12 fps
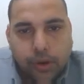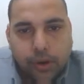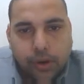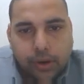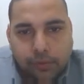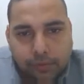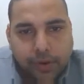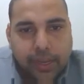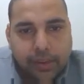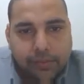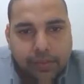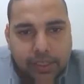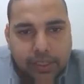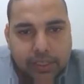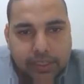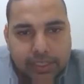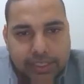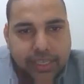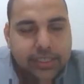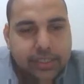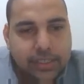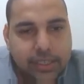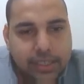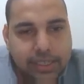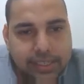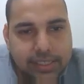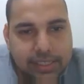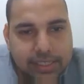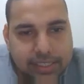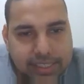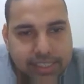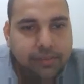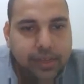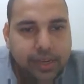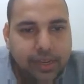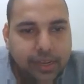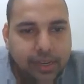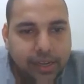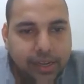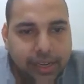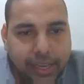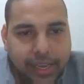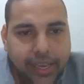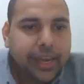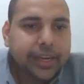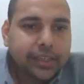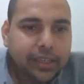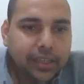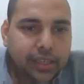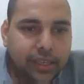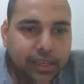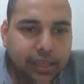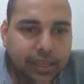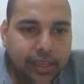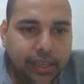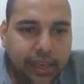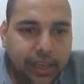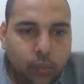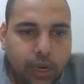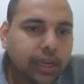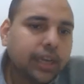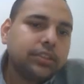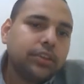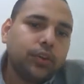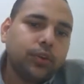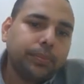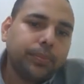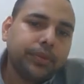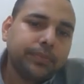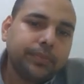5, 6, 7, 8, and one last group.